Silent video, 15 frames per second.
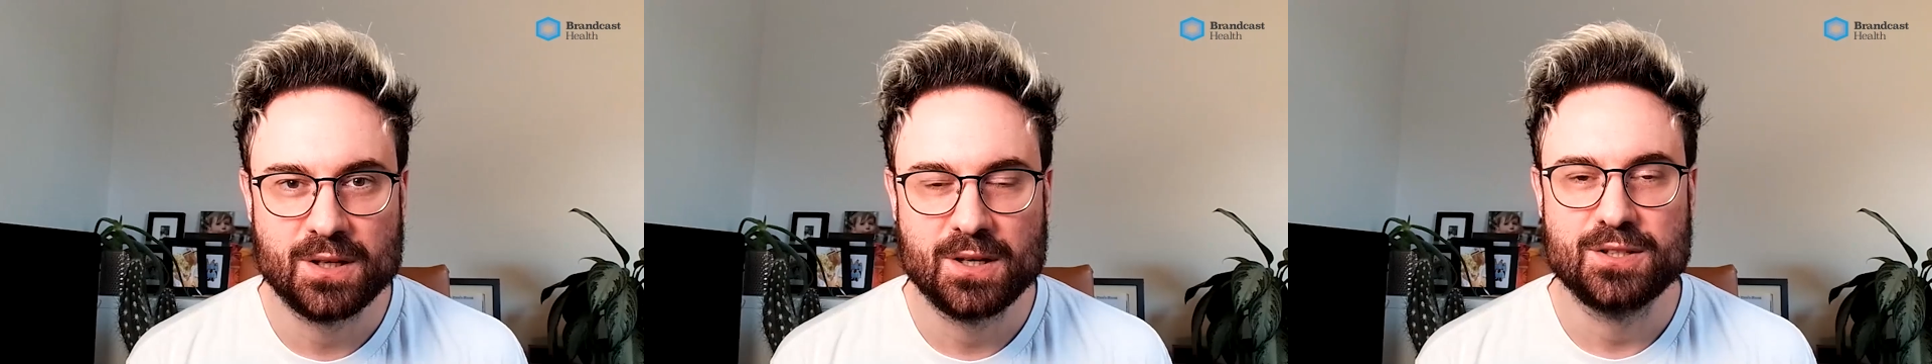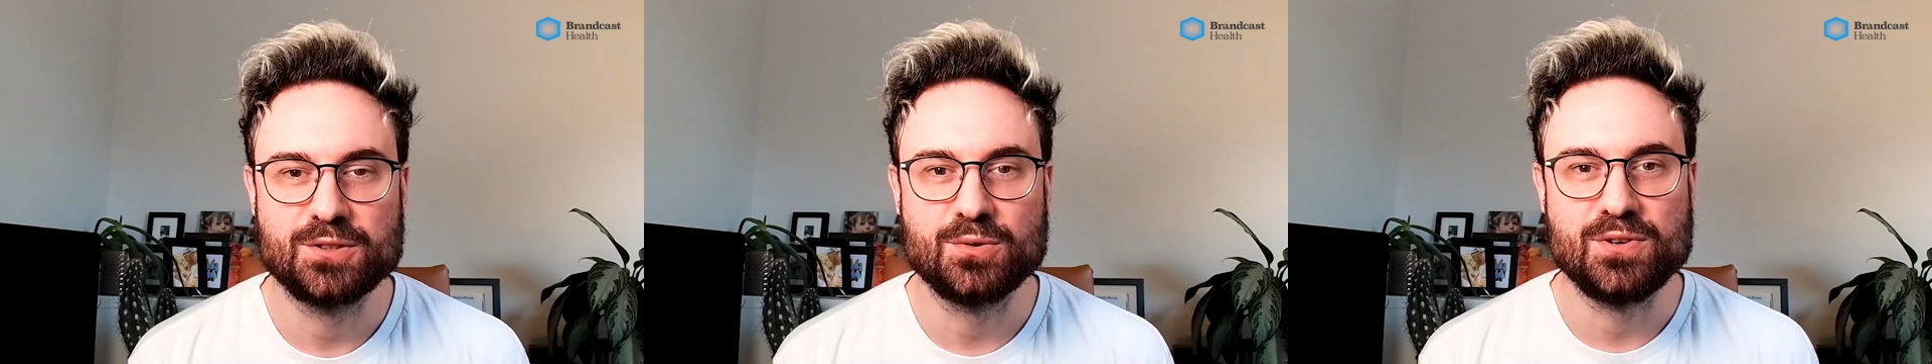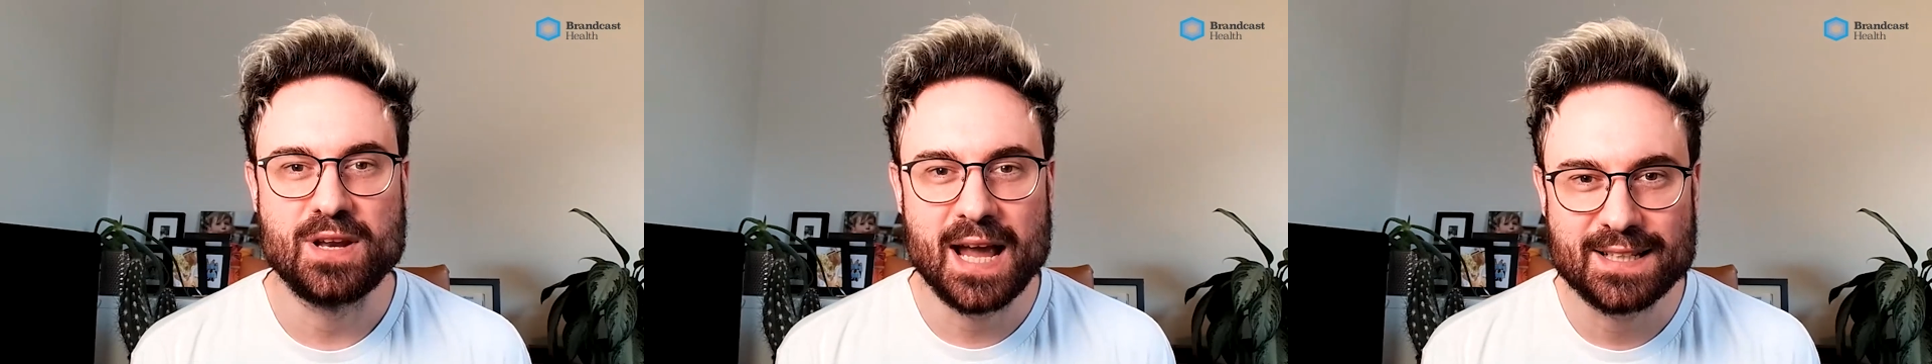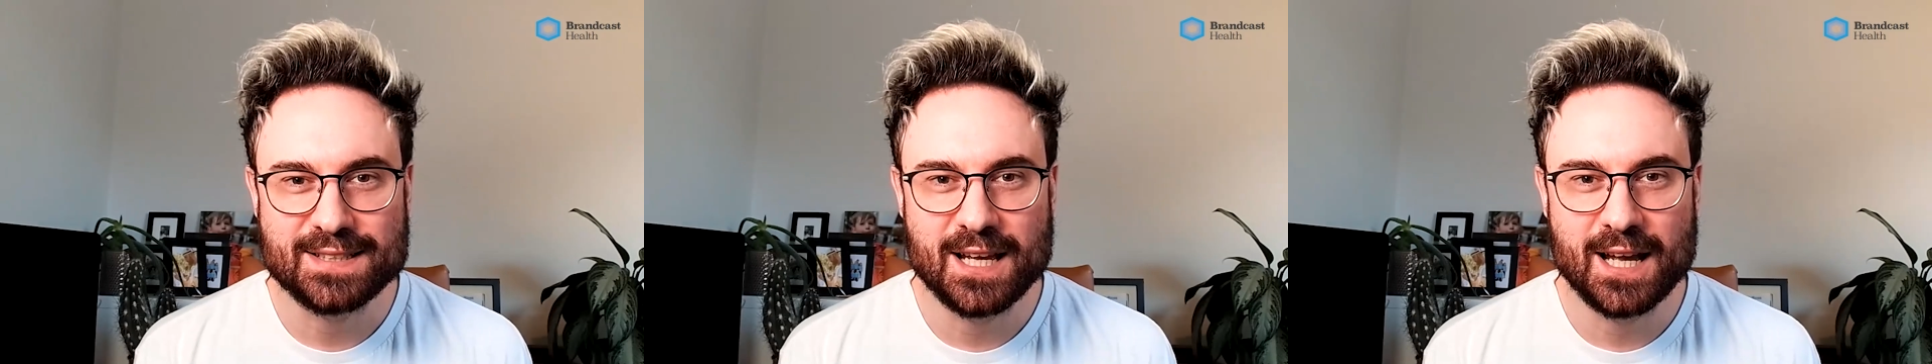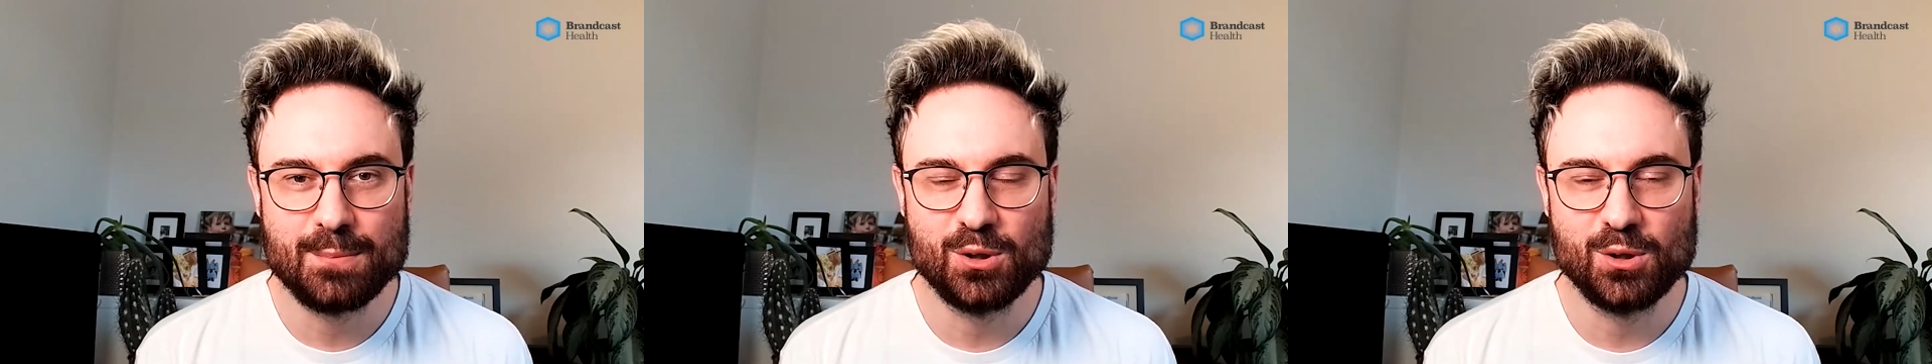So next
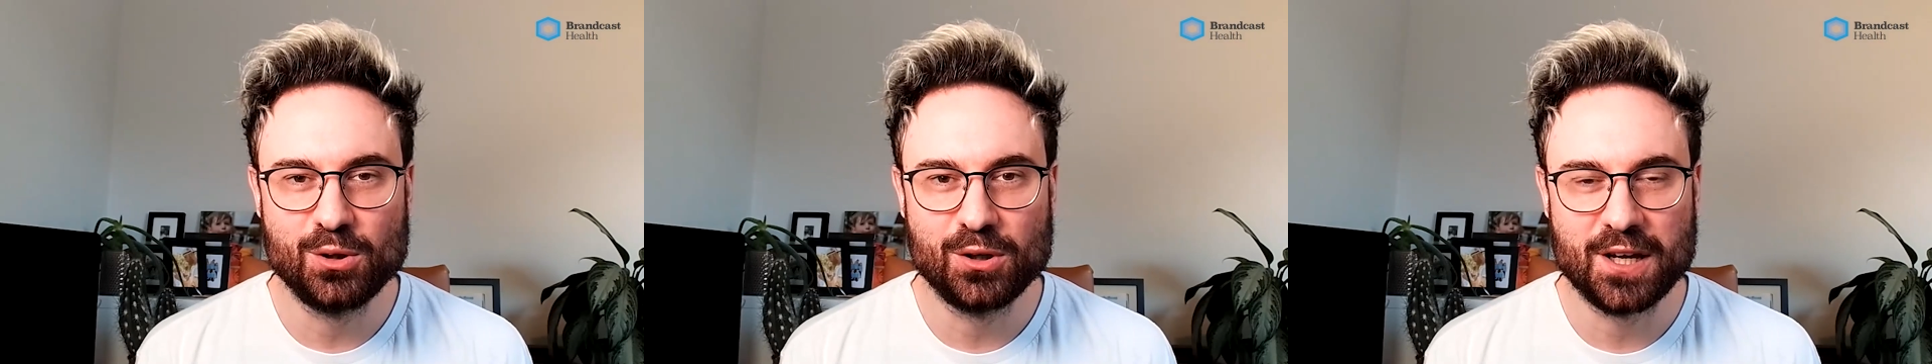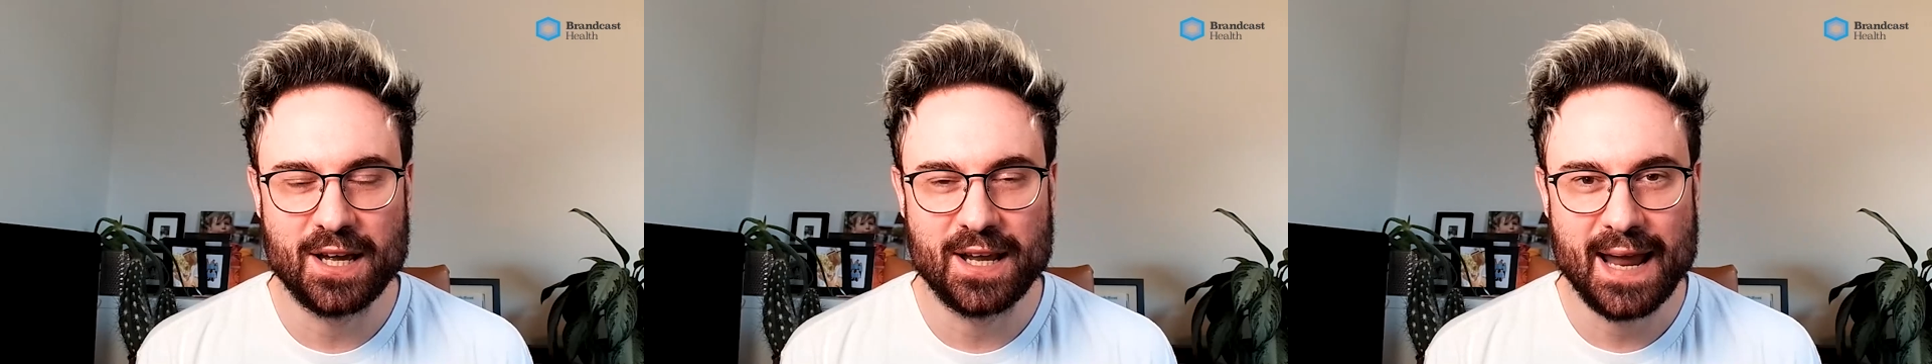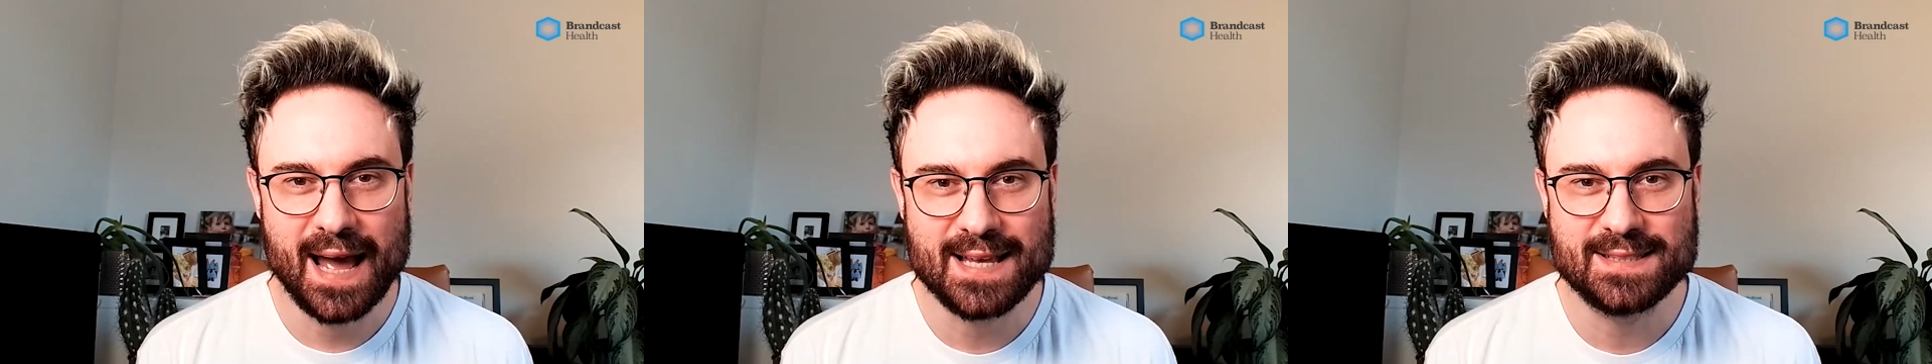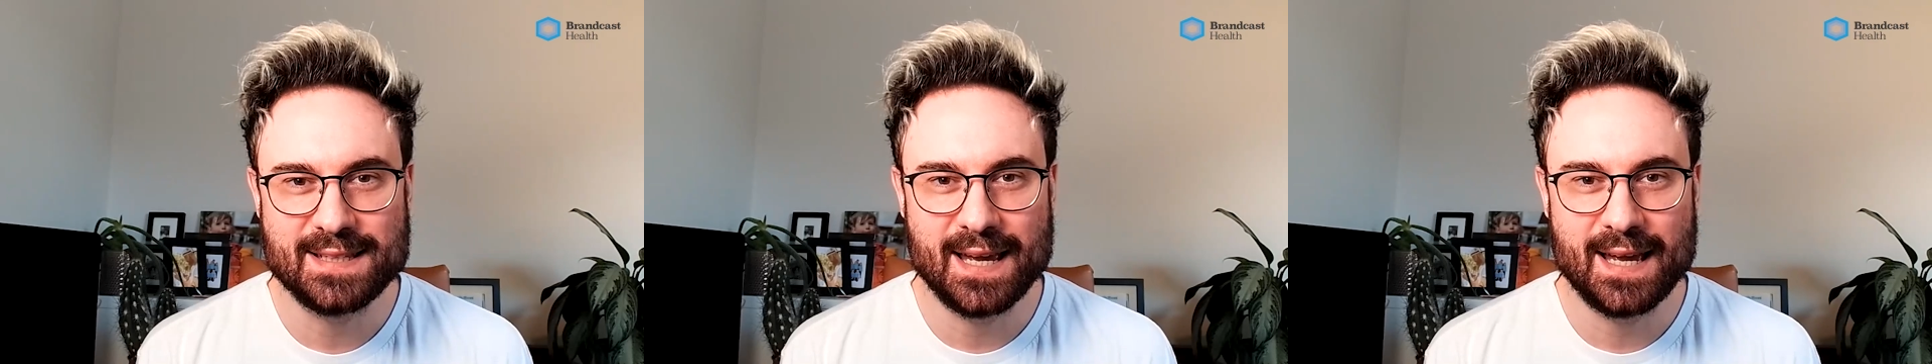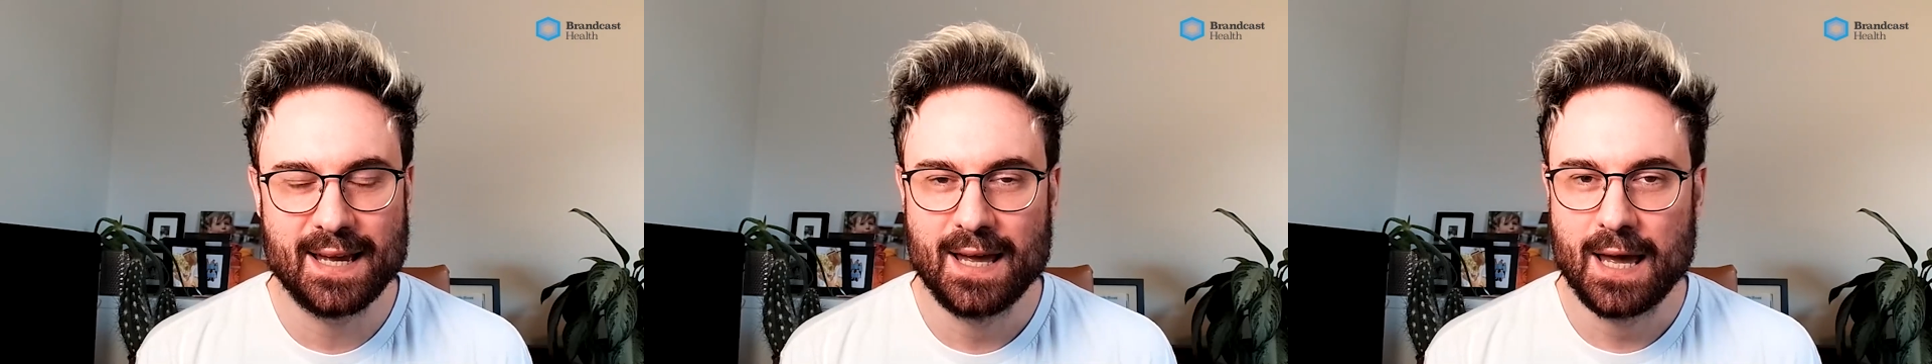time you look at an asset,